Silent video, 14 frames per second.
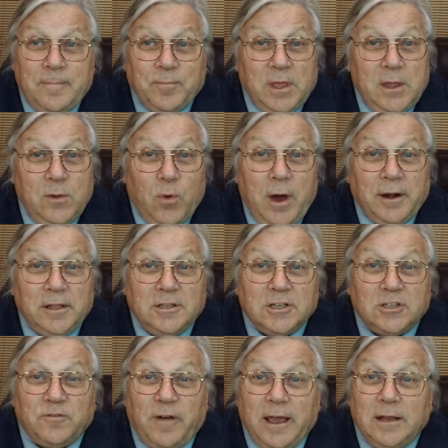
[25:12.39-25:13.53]
He wanted
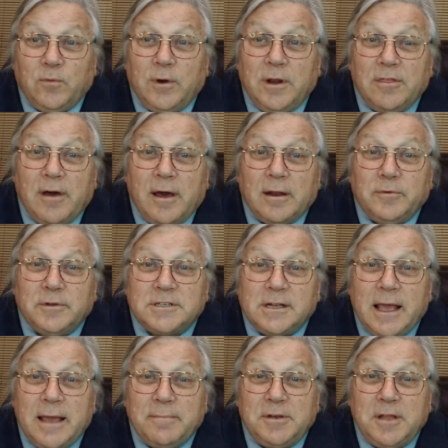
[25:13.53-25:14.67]
this fight when he thought it was
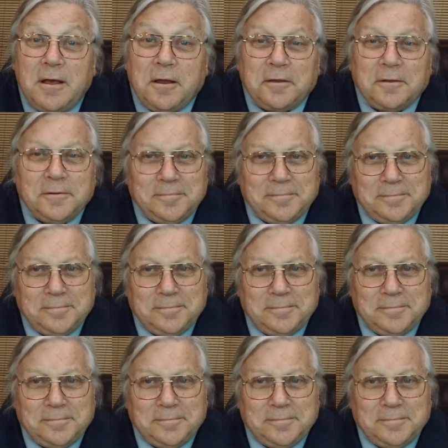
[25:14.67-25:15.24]
slam dunk.